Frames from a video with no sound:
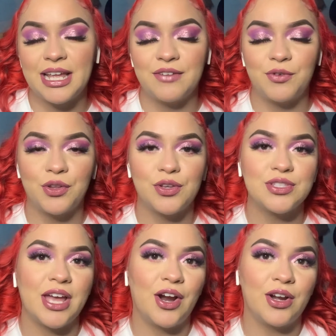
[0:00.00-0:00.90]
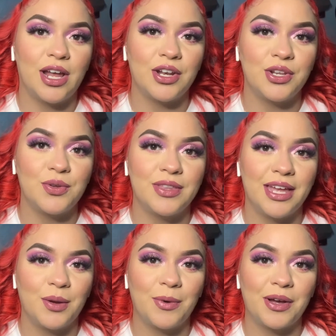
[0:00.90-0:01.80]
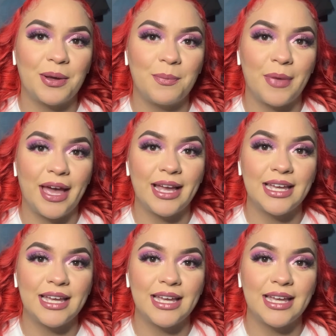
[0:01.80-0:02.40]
and for those that are not new, then welcome back.